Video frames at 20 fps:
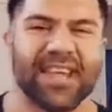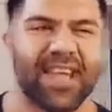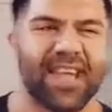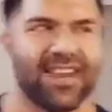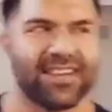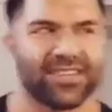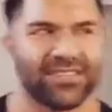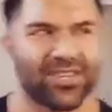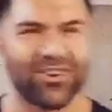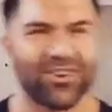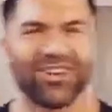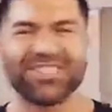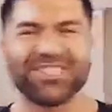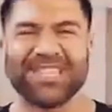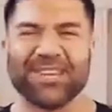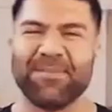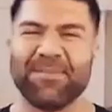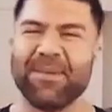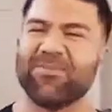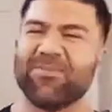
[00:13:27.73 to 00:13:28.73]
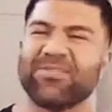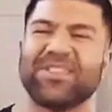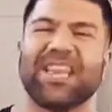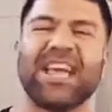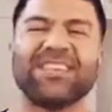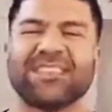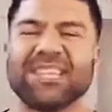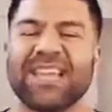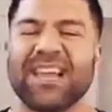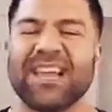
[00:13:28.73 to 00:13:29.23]
And it's so good to see people
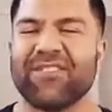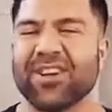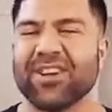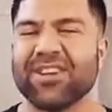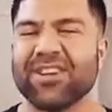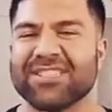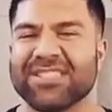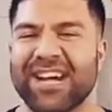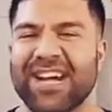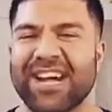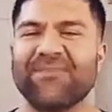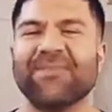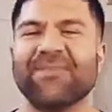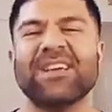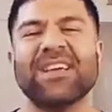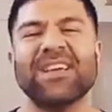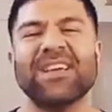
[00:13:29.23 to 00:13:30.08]
dancing and having a good time.